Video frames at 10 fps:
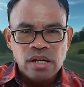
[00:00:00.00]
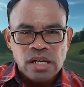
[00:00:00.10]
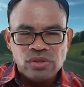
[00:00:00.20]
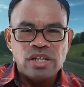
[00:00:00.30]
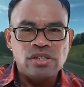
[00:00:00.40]

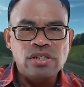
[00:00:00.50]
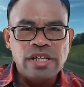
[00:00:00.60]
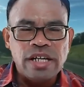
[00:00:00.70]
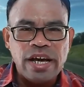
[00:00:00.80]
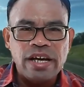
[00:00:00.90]
So that's all
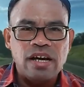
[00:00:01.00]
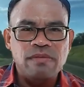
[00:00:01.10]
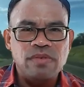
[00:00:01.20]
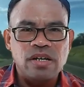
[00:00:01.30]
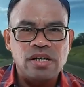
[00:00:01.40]
that I
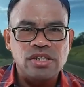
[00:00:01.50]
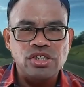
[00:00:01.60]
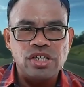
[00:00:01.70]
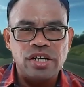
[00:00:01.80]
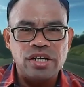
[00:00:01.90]
am
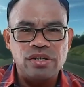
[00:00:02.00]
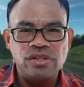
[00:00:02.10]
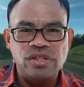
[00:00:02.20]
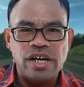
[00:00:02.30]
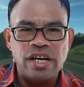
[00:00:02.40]
sharing you
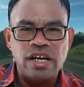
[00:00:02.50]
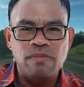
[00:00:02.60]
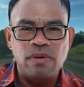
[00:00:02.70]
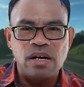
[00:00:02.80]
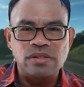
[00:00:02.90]
today
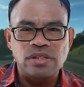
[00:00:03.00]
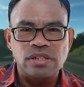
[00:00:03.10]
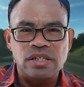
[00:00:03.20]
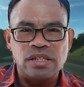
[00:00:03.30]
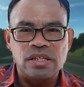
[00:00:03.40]
about
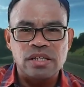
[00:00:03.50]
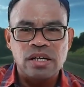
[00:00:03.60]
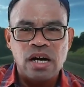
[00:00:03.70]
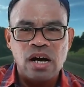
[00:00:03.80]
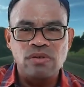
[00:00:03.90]

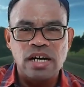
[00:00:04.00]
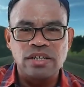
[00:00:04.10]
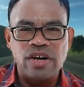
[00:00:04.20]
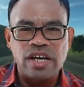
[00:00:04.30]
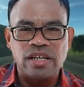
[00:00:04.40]
how God
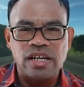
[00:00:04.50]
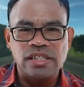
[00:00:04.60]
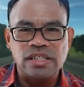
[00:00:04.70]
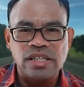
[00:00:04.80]
created us.